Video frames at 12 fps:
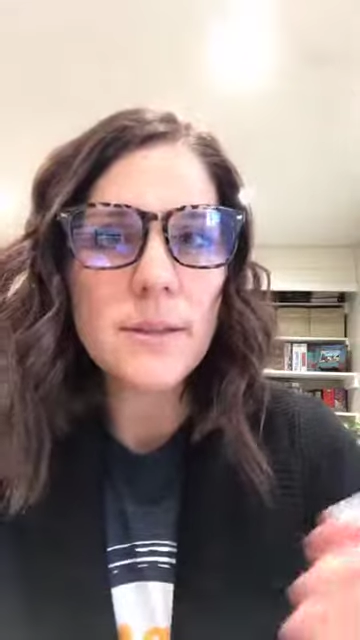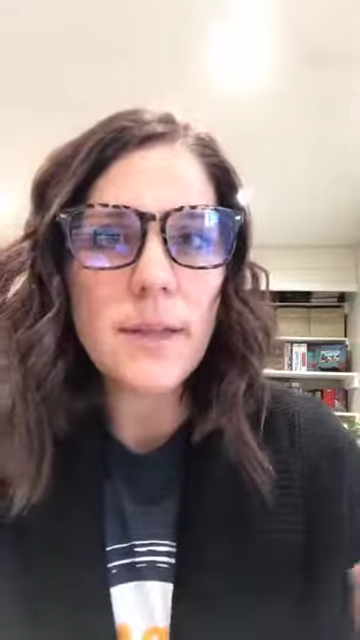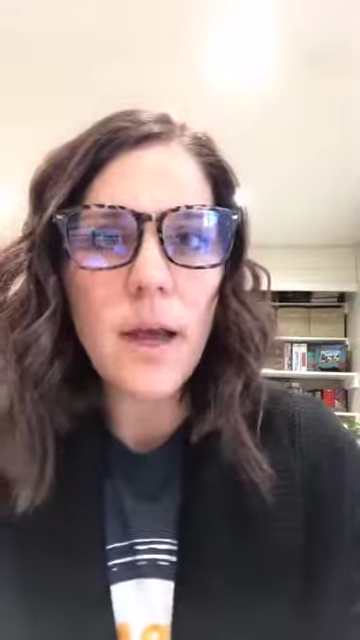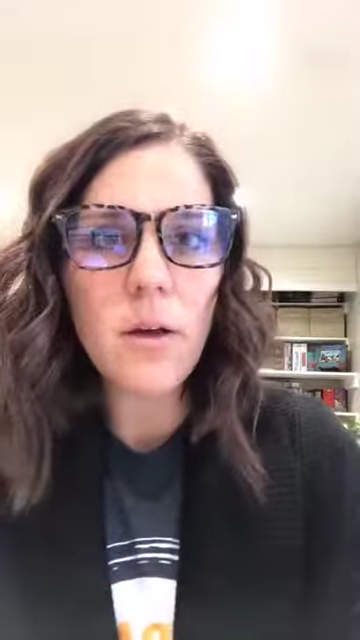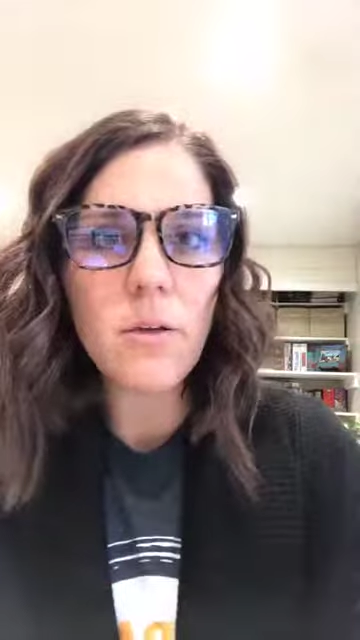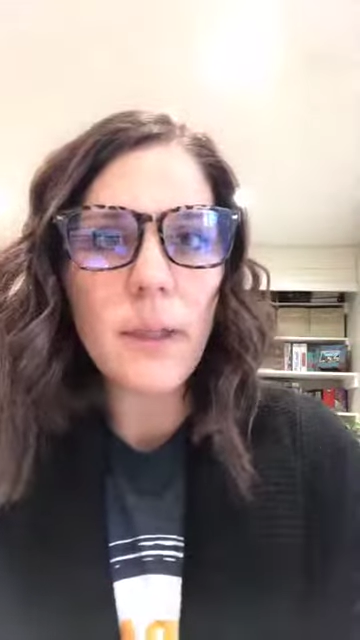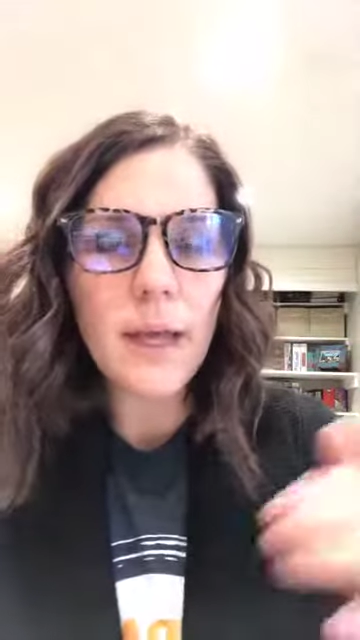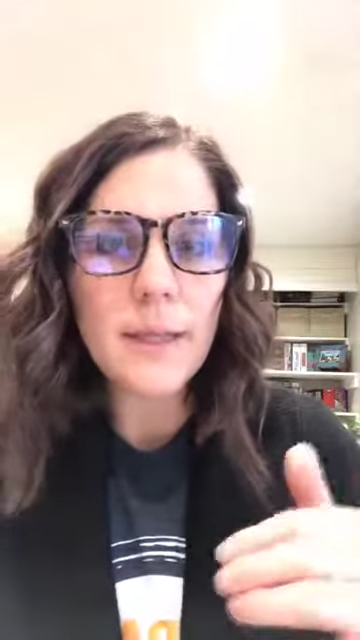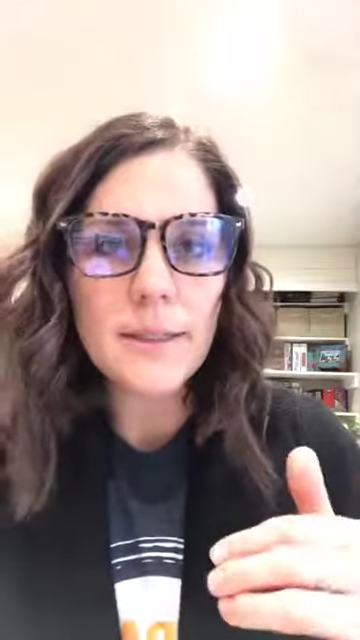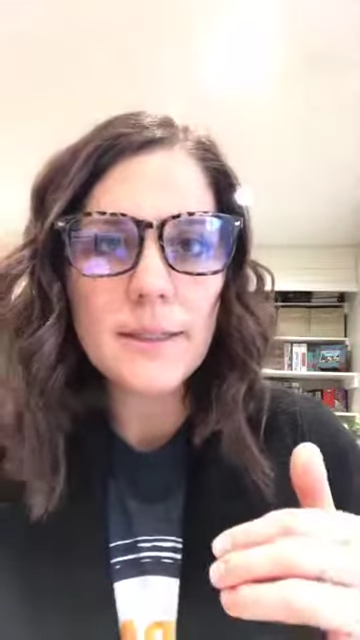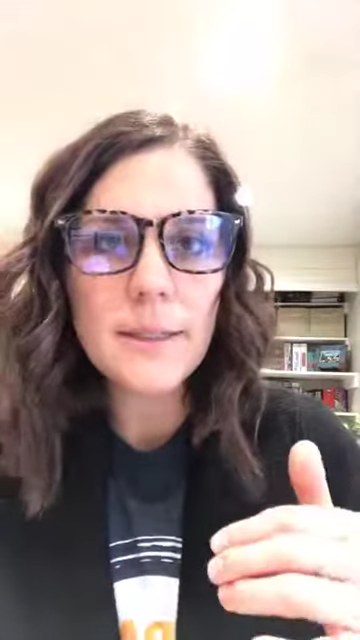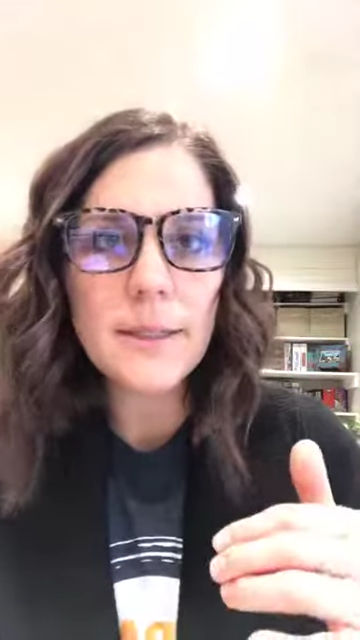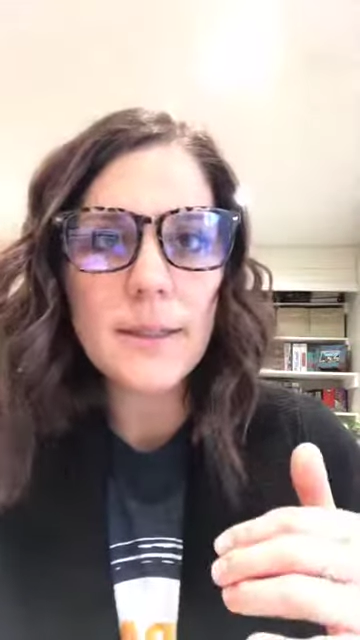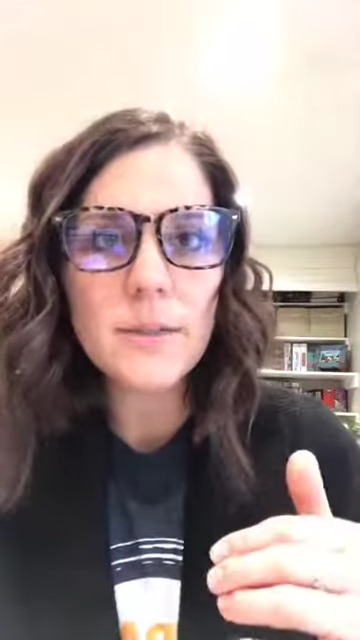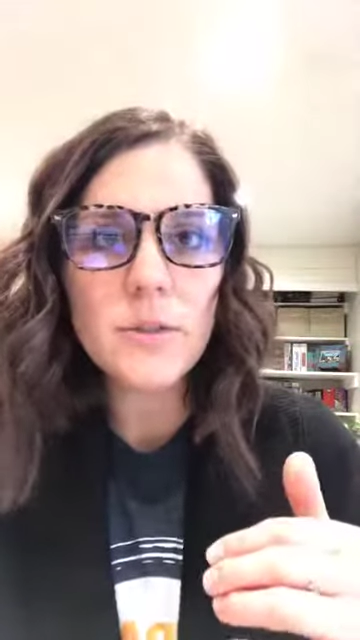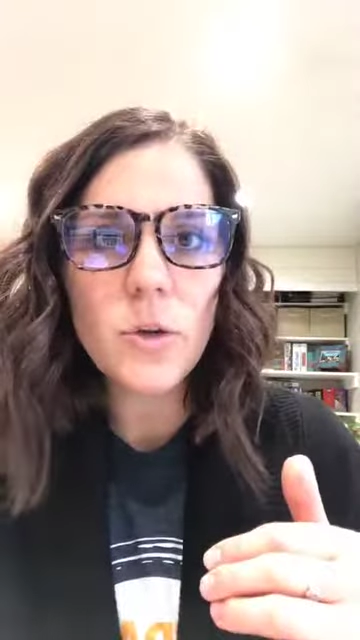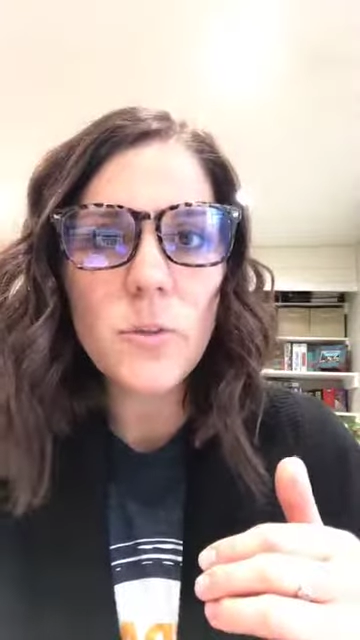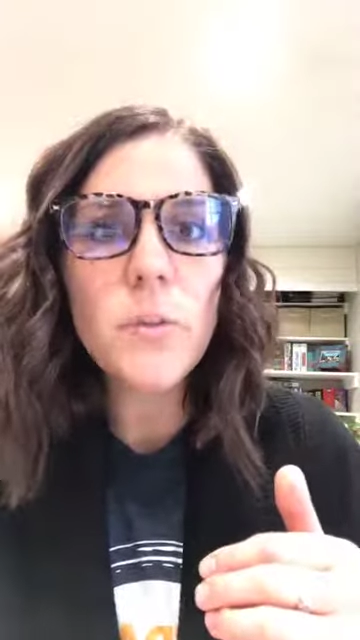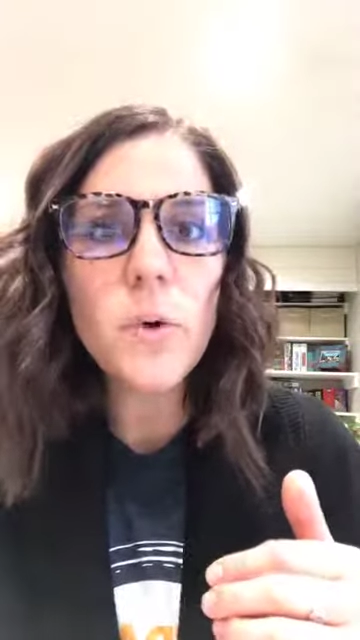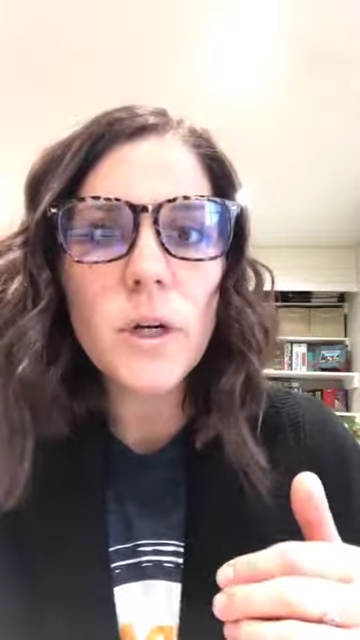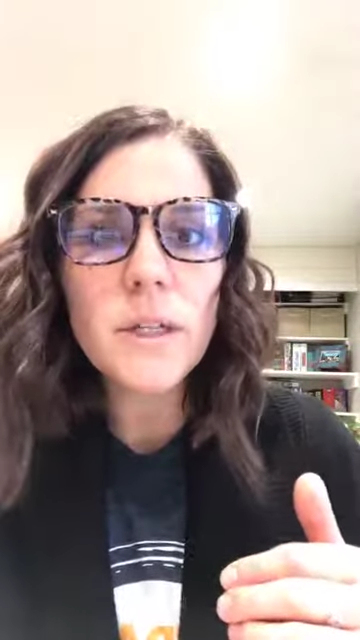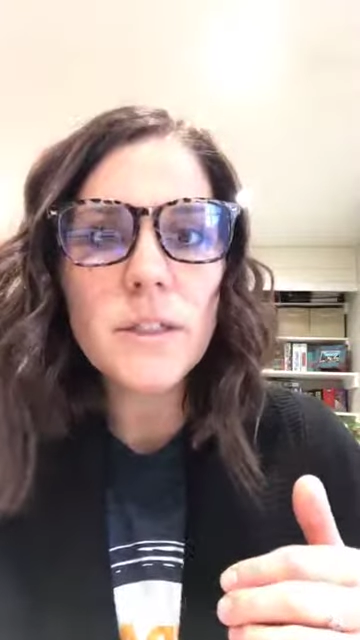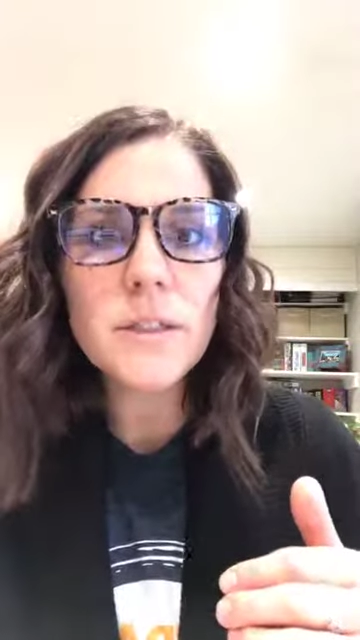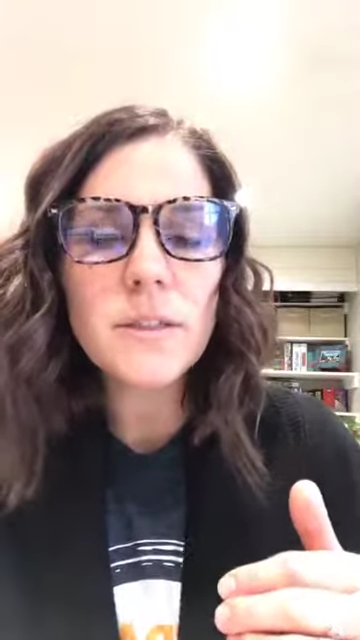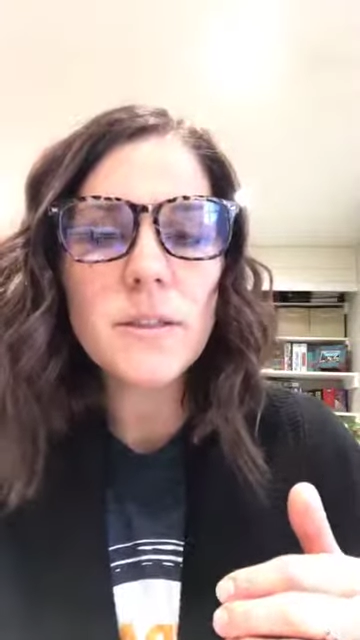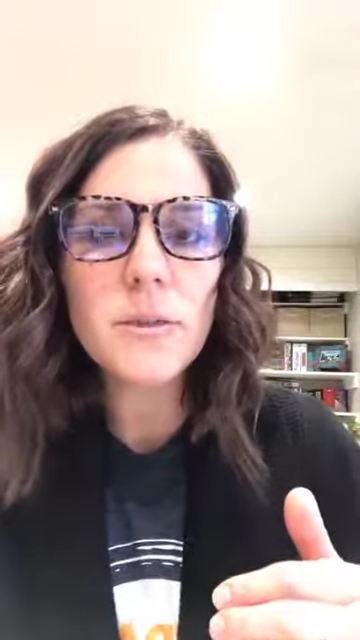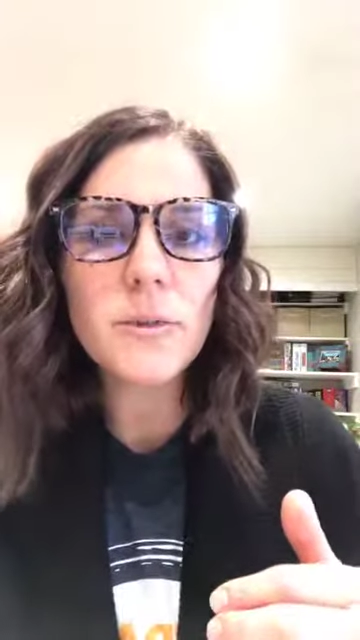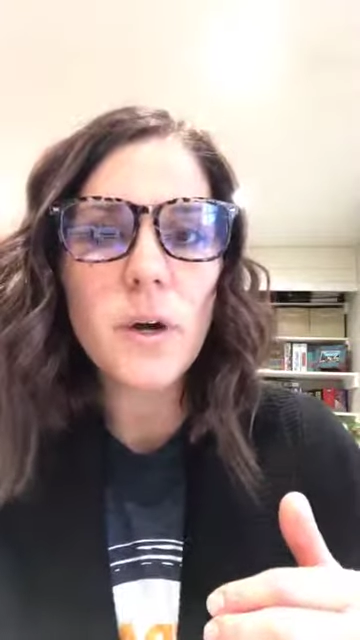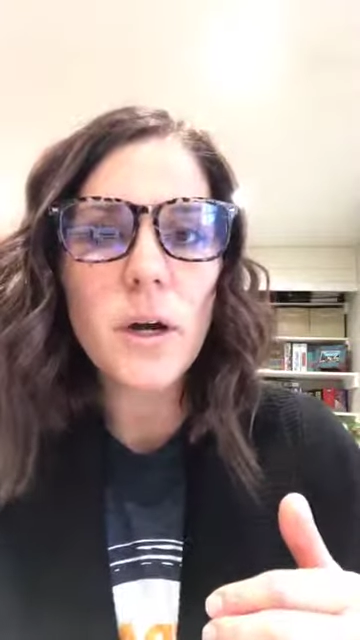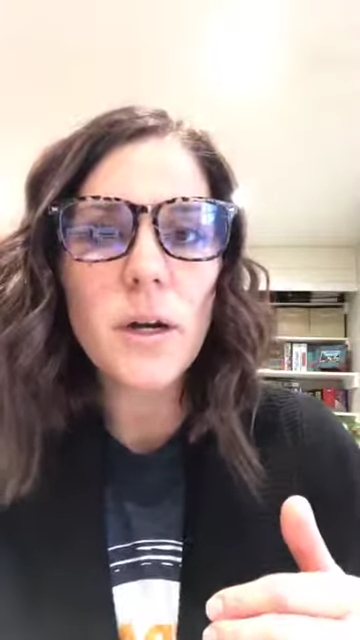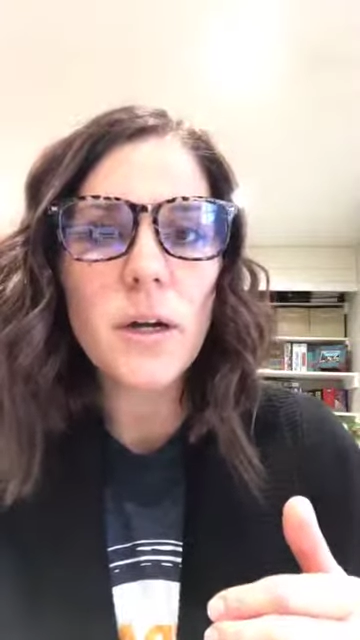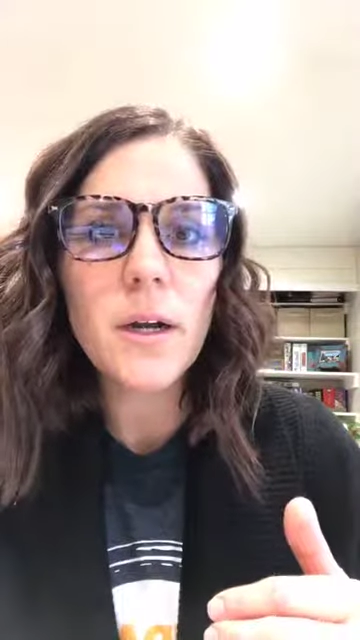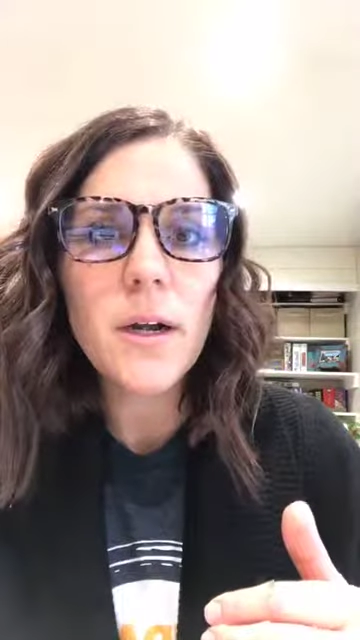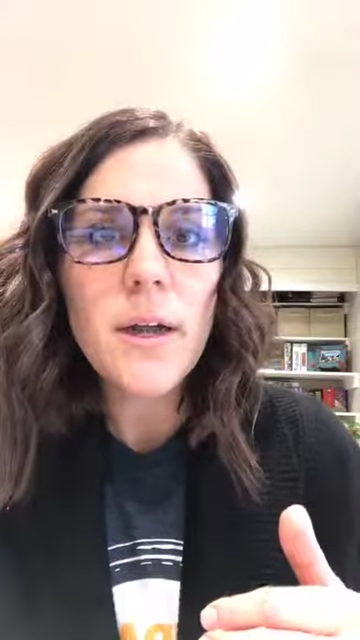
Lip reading: and how light is so important to our